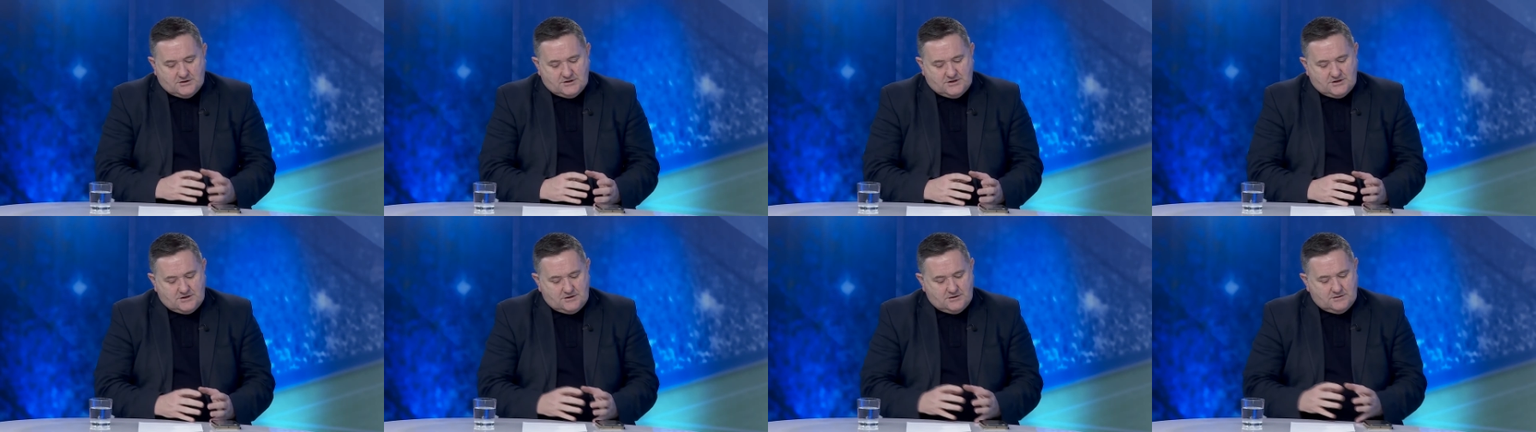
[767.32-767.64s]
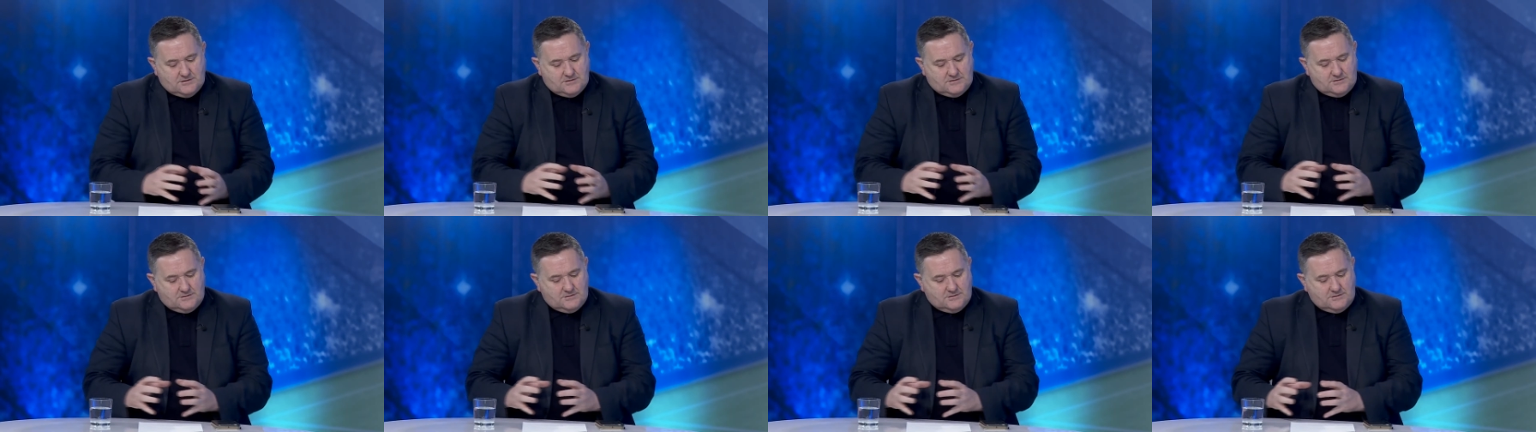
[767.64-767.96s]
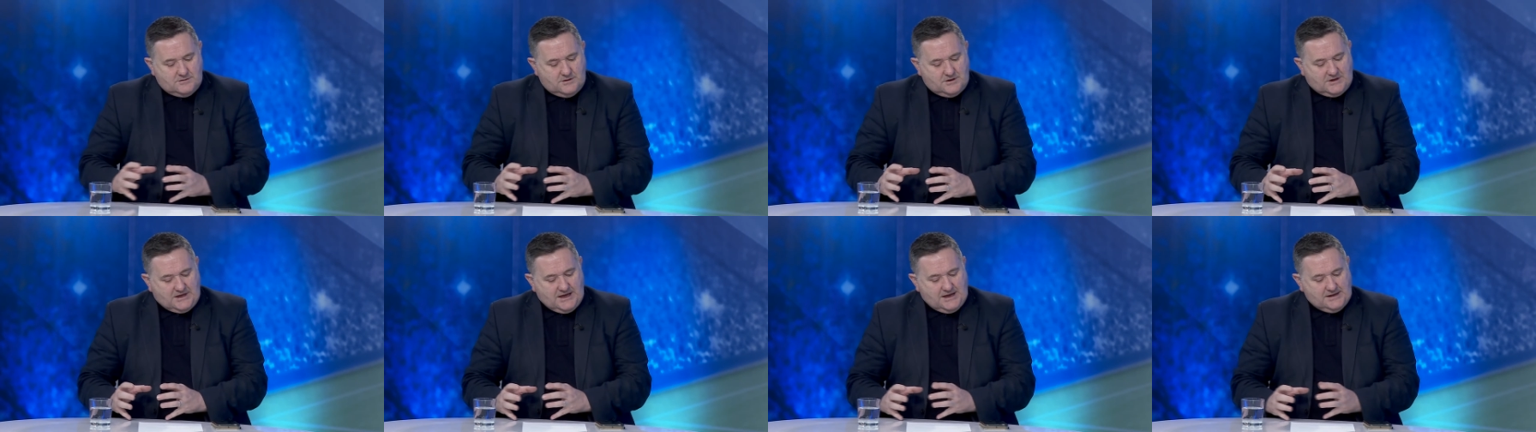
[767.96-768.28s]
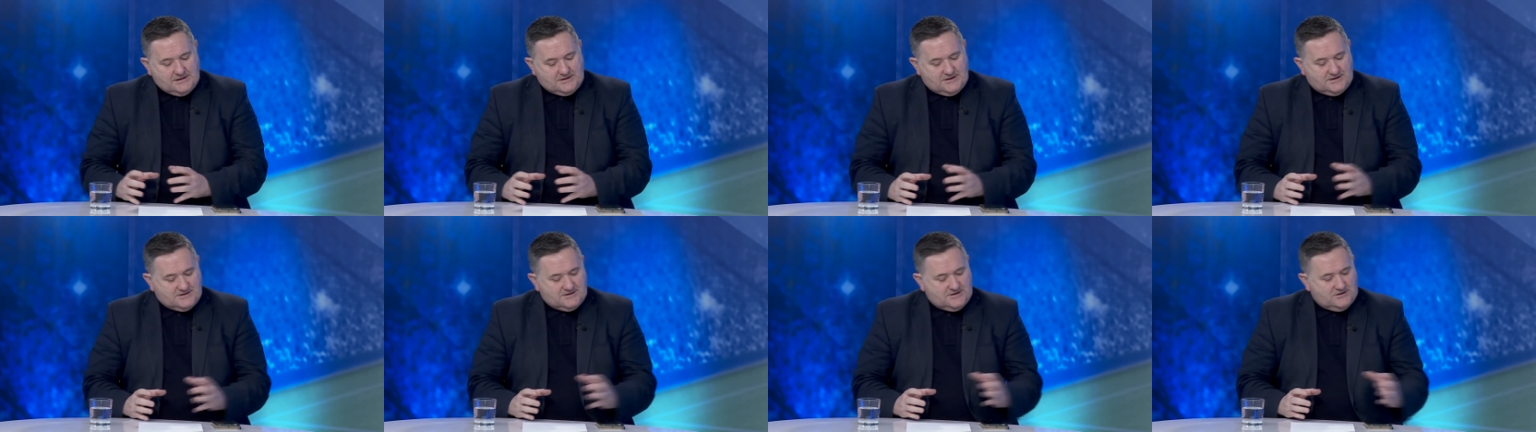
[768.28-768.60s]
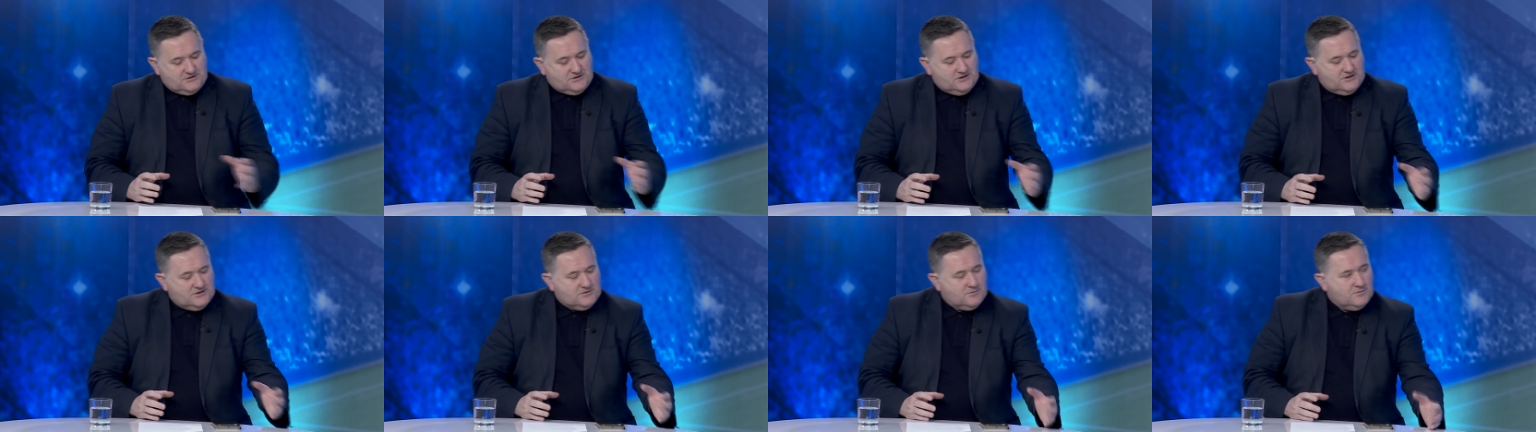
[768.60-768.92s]
that you get to a
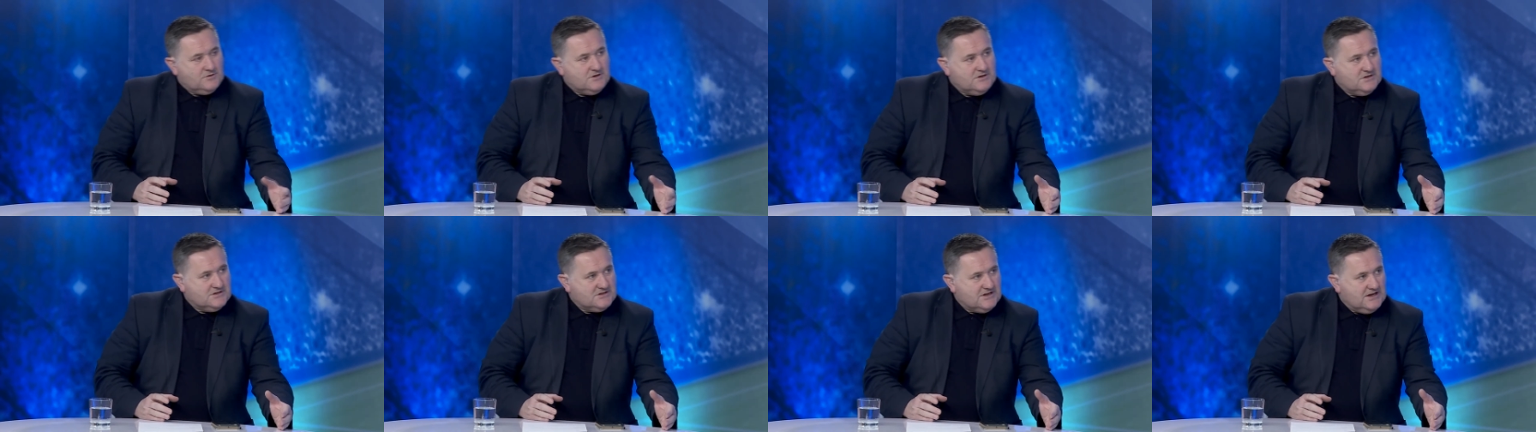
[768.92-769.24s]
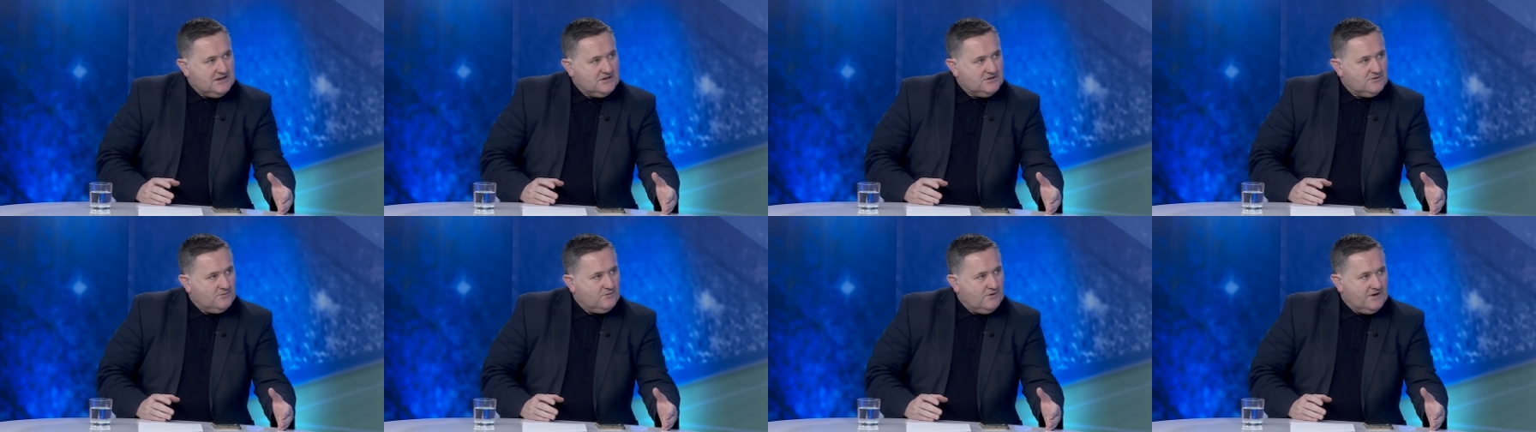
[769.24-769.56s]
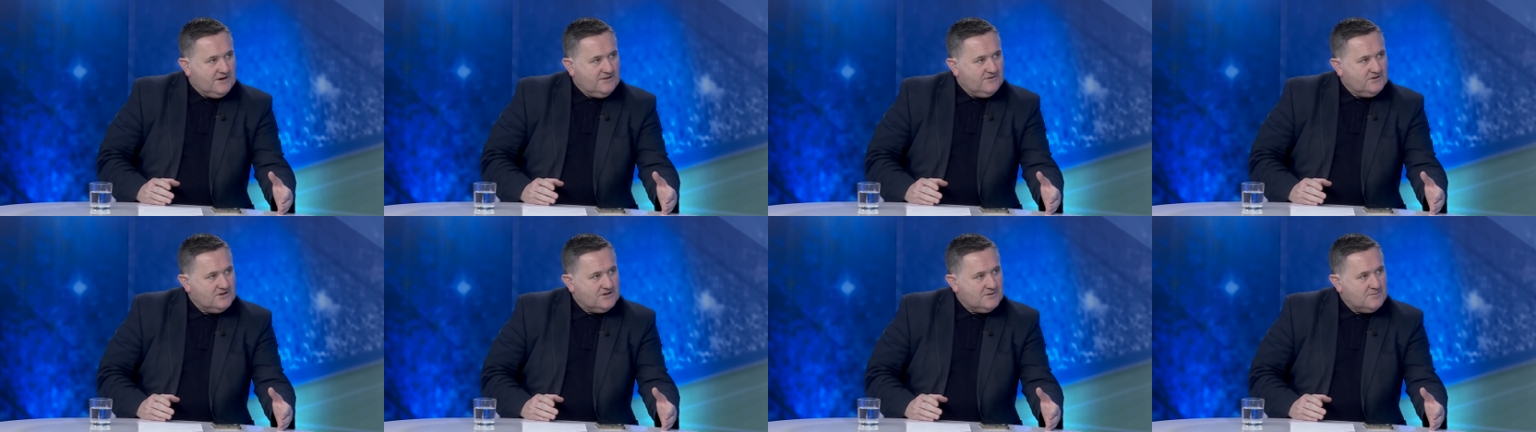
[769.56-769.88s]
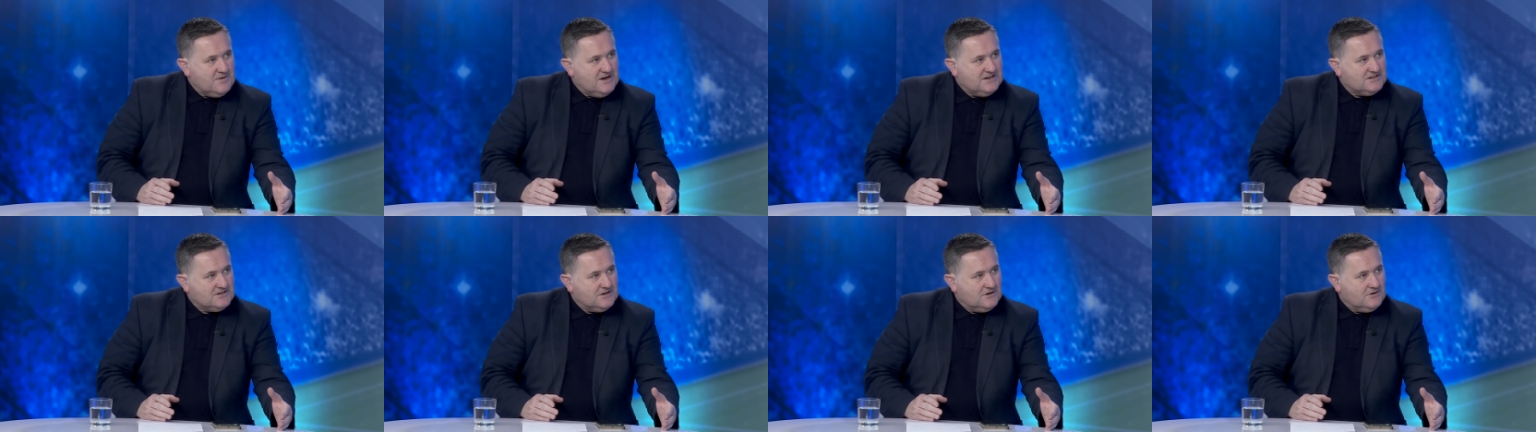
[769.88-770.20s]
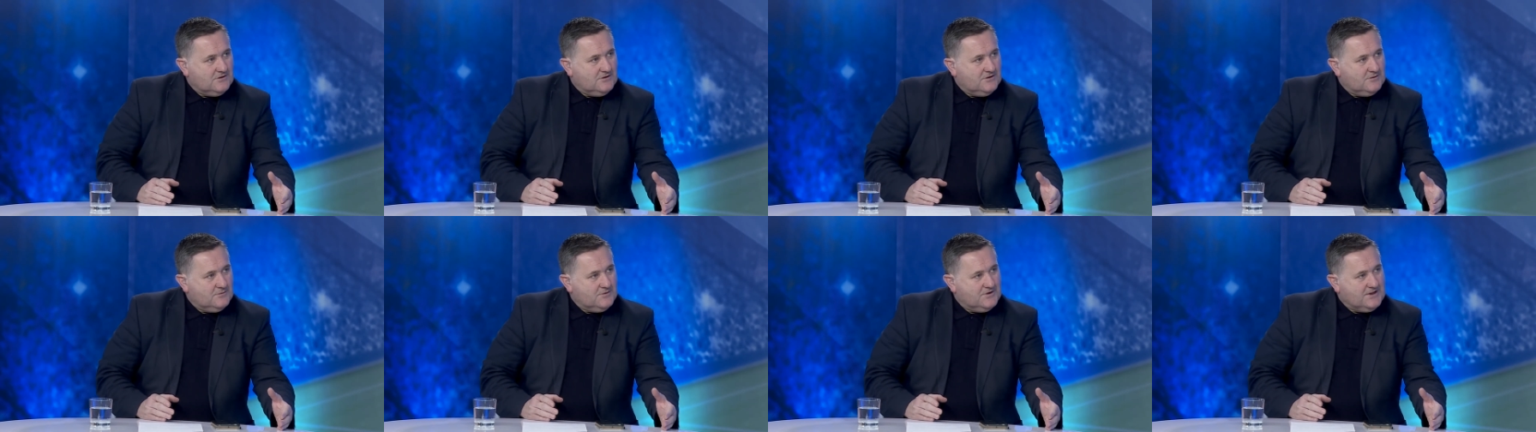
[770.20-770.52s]
situation where you said you won every domestic
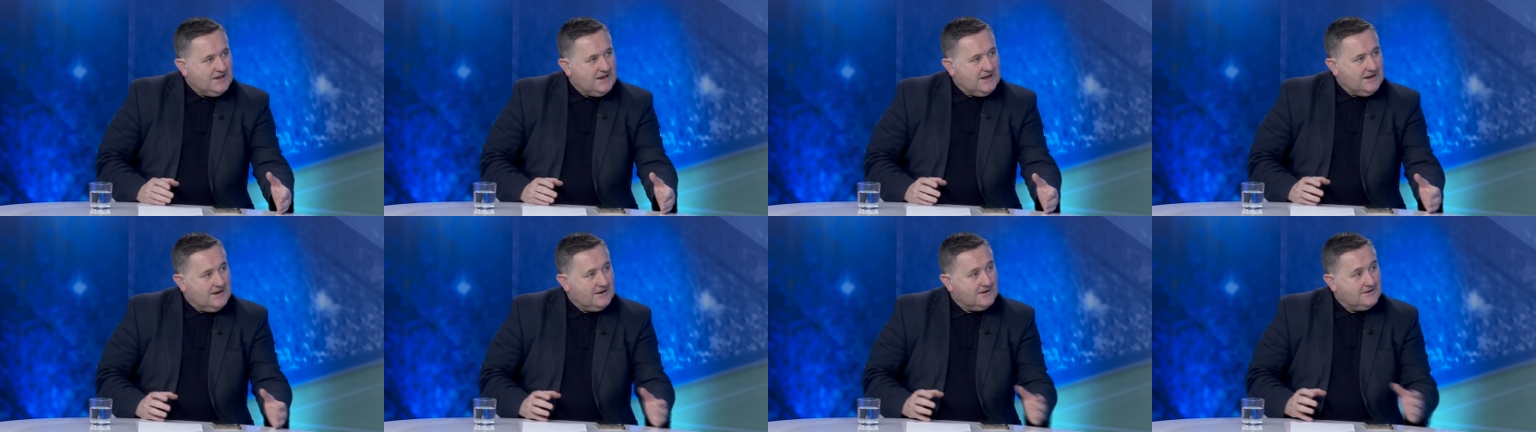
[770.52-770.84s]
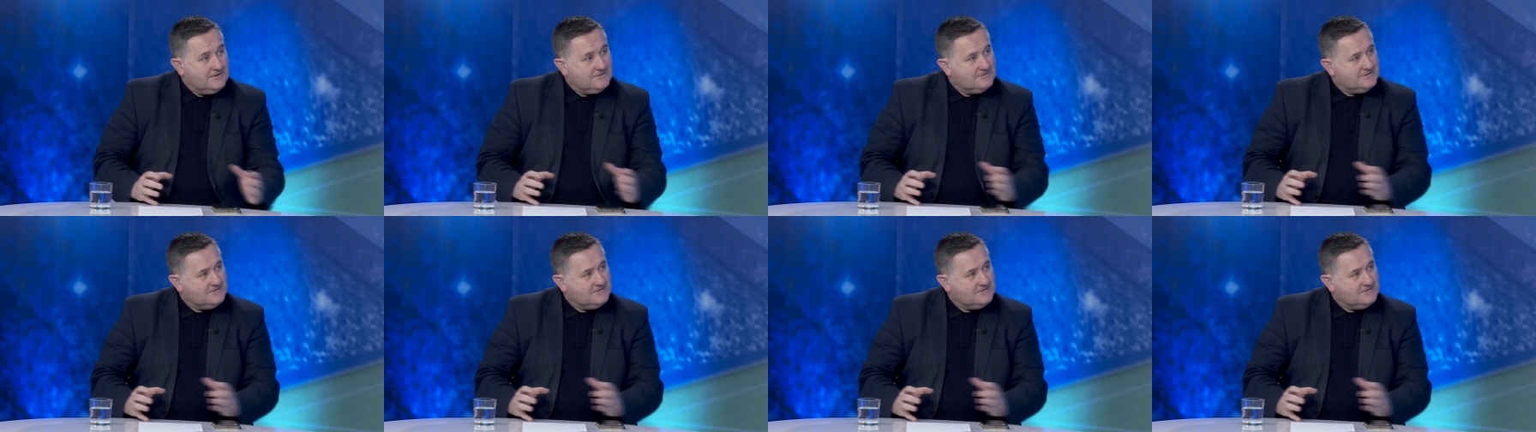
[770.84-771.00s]
honour with air?